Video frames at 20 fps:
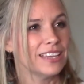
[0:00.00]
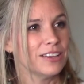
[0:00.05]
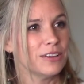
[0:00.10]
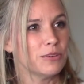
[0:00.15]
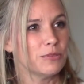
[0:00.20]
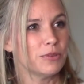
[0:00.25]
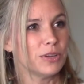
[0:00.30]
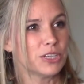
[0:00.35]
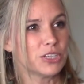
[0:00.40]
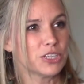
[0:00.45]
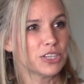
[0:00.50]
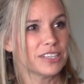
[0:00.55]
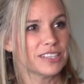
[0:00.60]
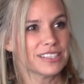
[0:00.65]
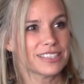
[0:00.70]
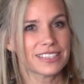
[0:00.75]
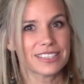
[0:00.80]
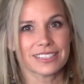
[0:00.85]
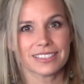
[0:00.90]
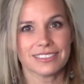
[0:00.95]
which
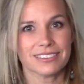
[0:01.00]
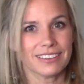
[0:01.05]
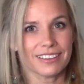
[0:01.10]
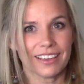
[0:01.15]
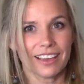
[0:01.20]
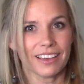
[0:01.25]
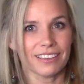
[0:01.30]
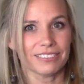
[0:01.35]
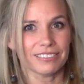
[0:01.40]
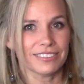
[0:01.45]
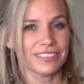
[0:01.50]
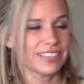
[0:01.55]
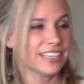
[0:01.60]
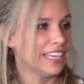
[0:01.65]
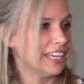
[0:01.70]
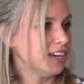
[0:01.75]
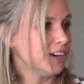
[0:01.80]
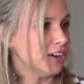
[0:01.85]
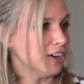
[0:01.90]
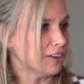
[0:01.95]
is a
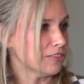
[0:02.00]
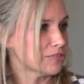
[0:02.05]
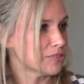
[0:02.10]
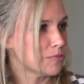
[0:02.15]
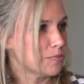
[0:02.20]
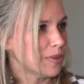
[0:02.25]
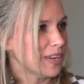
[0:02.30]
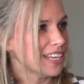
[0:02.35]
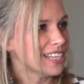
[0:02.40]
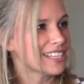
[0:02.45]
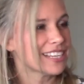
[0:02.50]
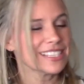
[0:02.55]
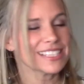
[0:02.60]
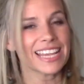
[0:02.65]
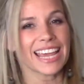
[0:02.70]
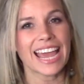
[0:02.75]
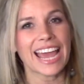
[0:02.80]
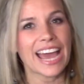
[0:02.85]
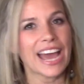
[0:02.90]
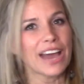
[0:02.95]
gift, but it
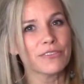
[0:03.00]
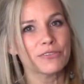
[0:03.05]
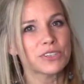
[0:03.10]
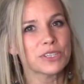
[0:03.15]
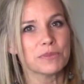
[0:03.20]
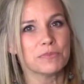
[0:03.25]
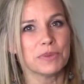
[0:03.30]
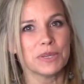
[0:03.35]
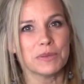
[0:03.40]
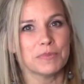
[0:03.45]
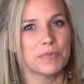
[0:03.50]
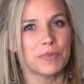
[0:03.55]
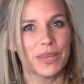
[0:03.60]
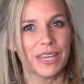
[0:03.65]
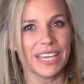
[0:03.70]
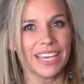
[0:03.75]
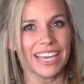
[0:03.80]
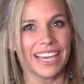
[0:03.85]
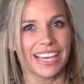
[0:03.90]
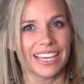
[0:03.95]
doesn't have to be
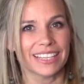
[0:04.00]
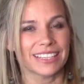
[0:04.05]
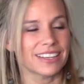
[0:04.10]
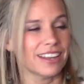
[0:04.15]
big.